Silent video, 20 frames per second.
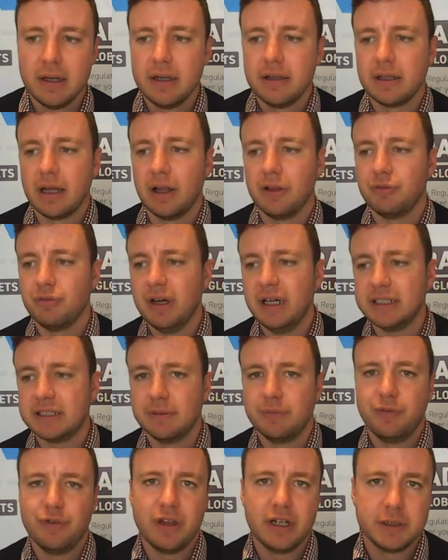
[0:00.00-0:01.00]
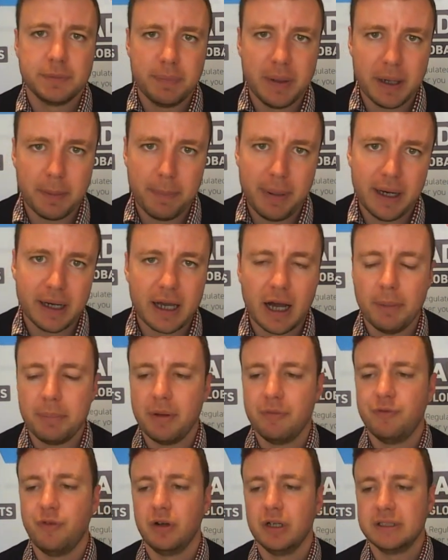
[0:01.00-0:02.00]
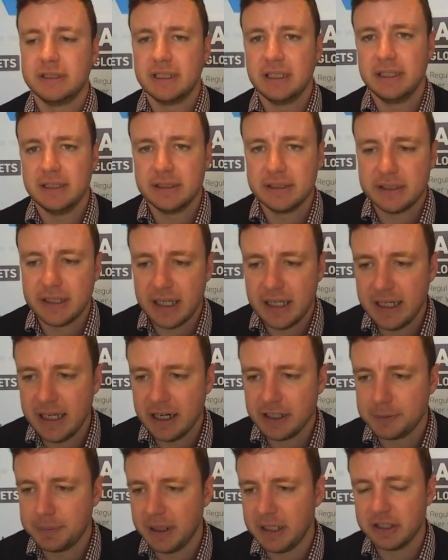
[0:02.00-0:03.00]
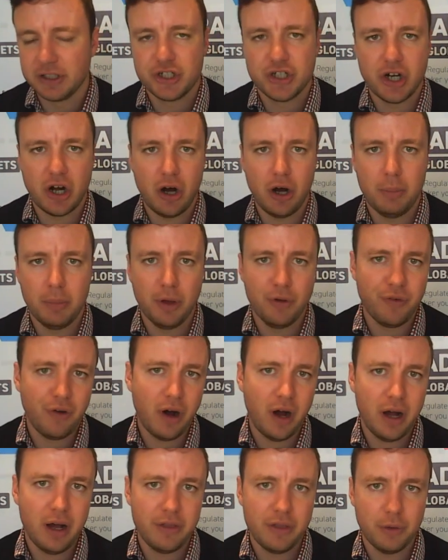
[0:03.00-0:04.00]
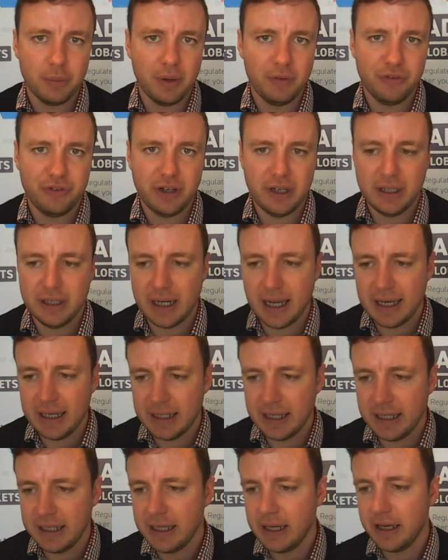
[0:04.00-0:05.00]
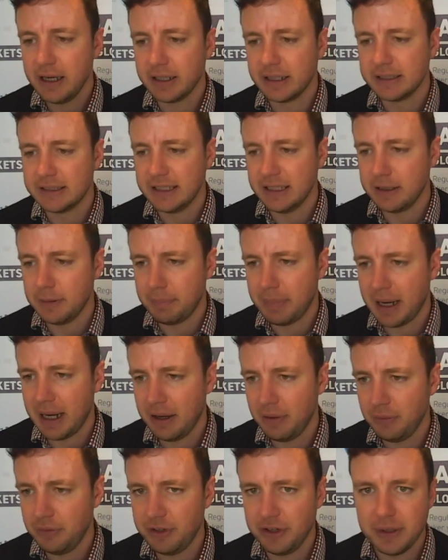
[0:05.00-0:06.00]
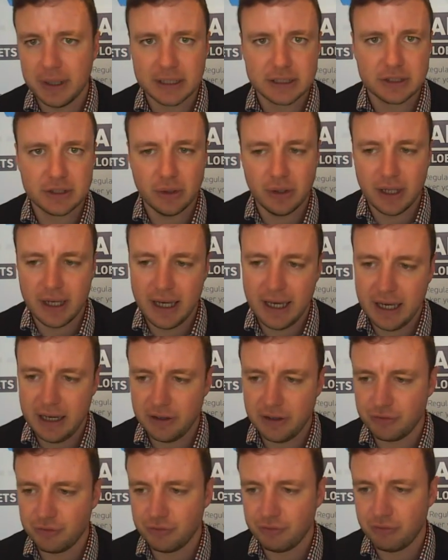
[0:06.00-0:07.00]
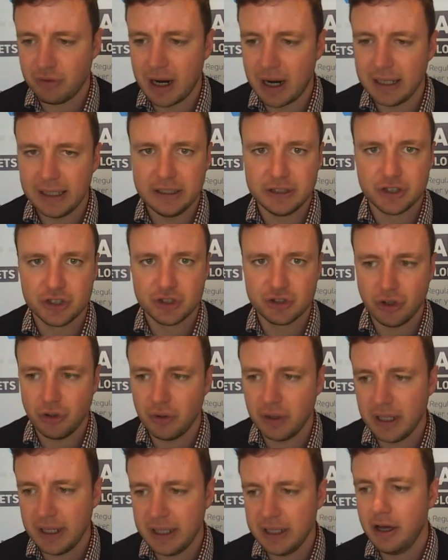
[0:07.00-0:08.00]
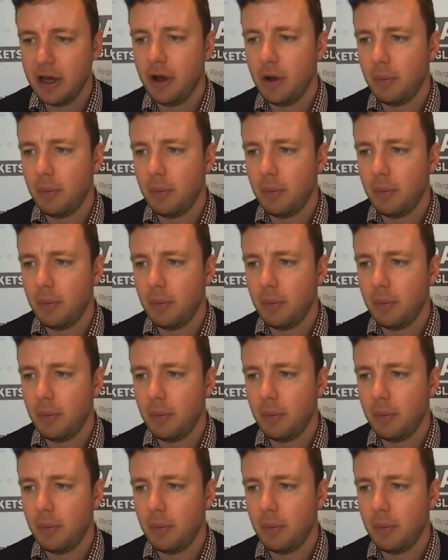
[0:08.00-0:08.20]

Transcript: Now, the reason for this big pickup in volatility has been a sharp move higher that we've seen lately. You can see the pound US dollar here has rallied strongly.